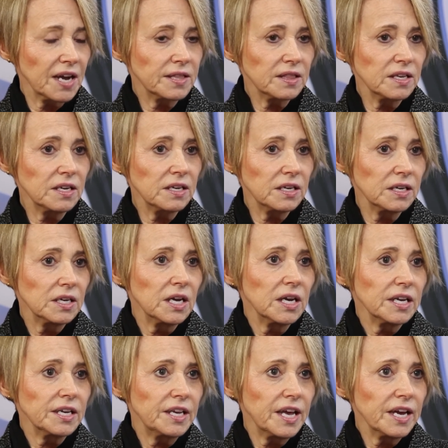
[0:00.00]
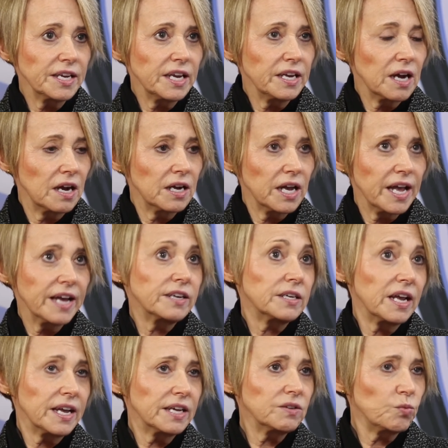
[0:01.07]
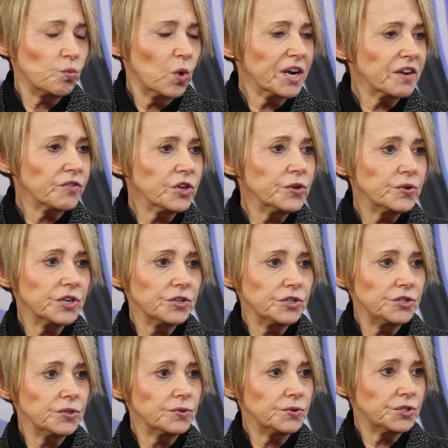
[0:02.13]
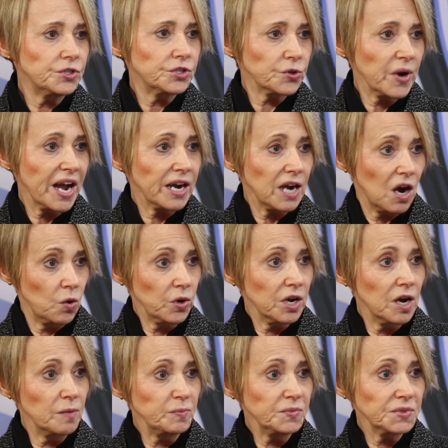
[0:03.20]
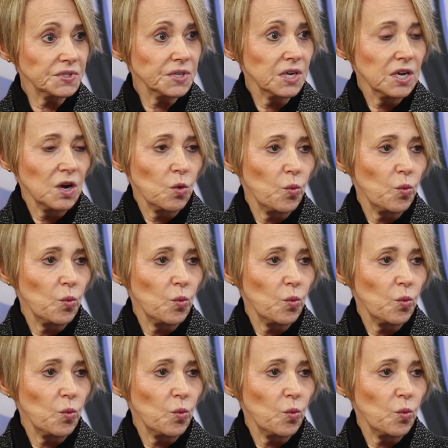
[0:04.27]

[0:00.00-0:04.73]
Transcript: I think getting, and, and whatever you can do to track outcomes,